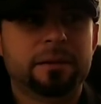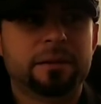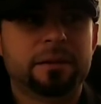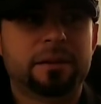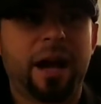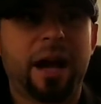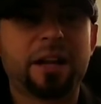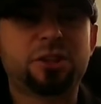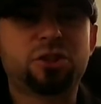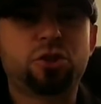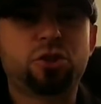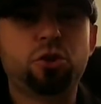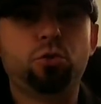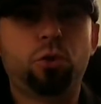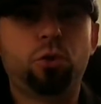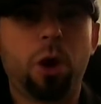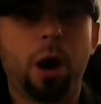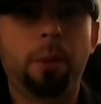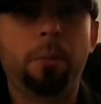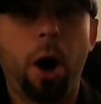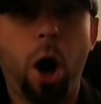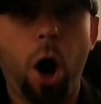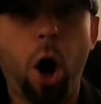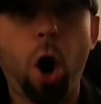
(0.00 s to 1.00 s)
got to
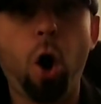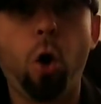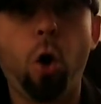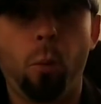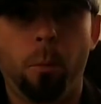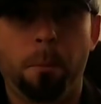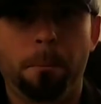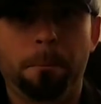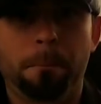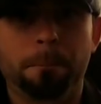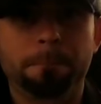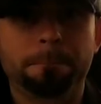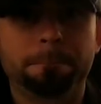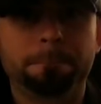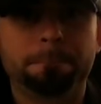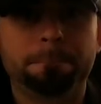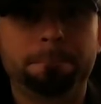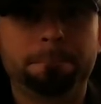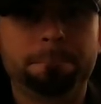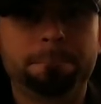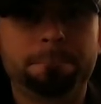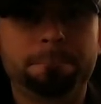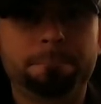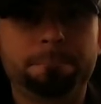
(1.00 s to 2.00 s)
come home
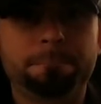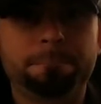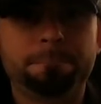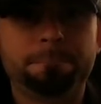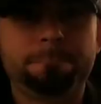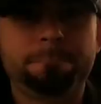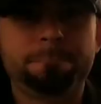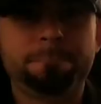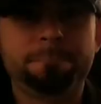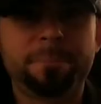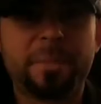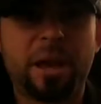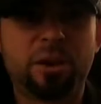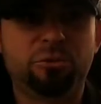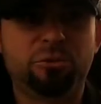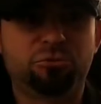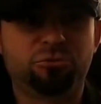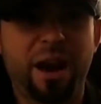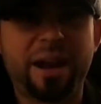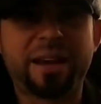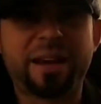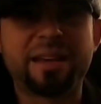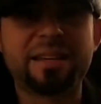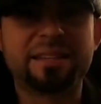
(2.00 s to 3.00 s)
and
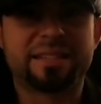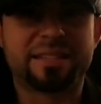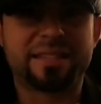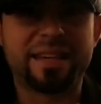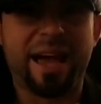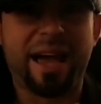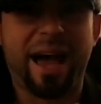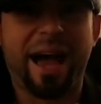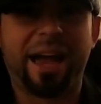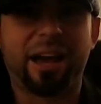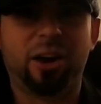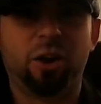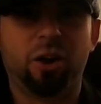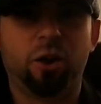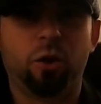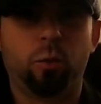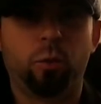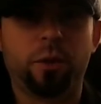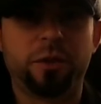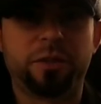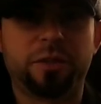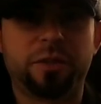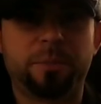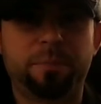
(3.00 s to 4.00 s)
reconcile
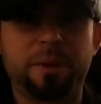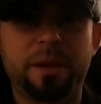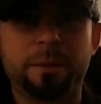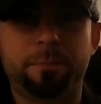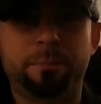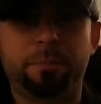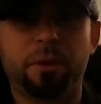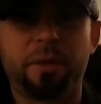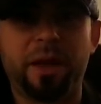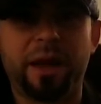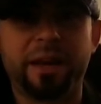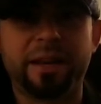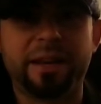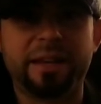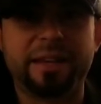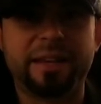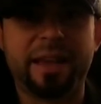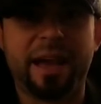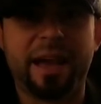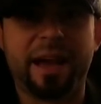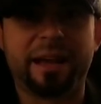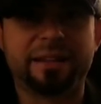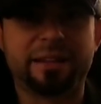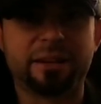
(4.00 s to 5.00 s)
with the people that
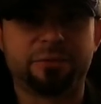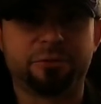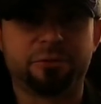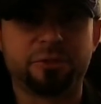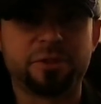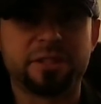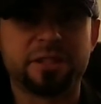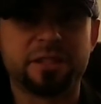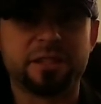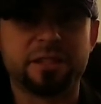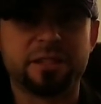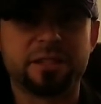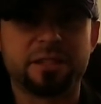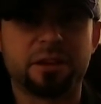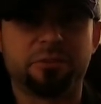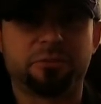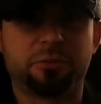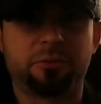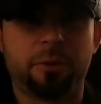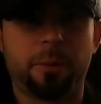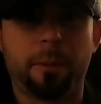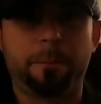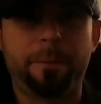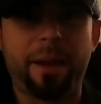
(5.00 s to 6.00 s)
he had differences
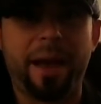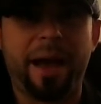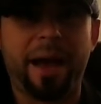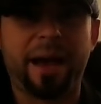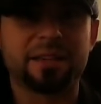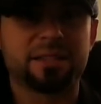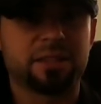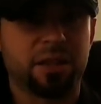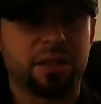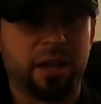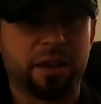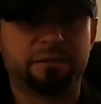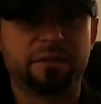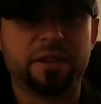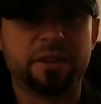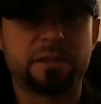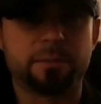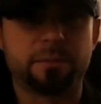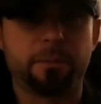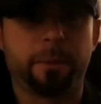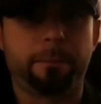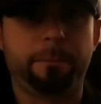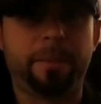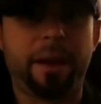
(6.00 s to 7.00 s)
from the past, like
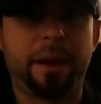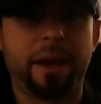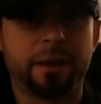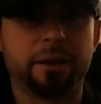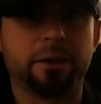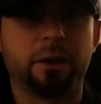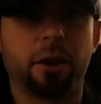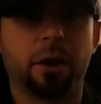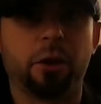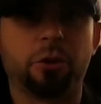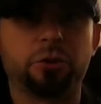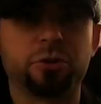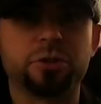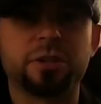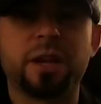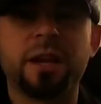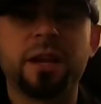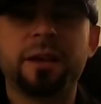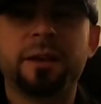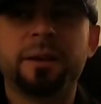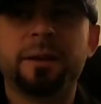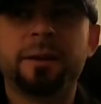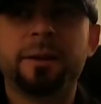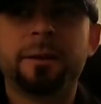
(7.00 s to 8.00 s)
Vince McMahon and others.
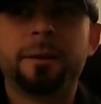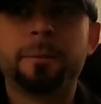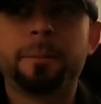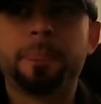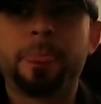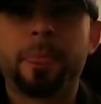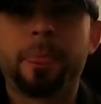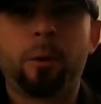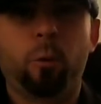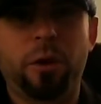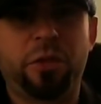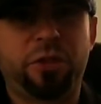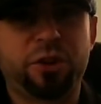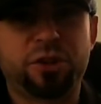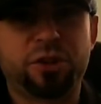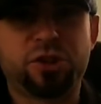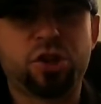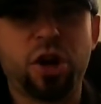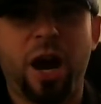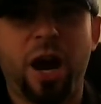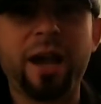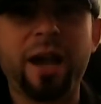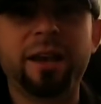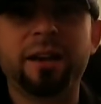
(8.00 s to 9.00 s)
With
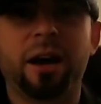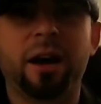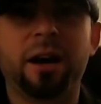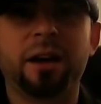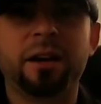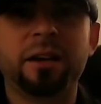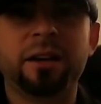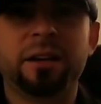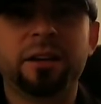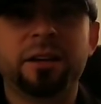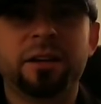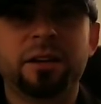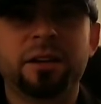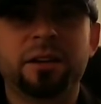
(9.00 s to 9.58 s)
China,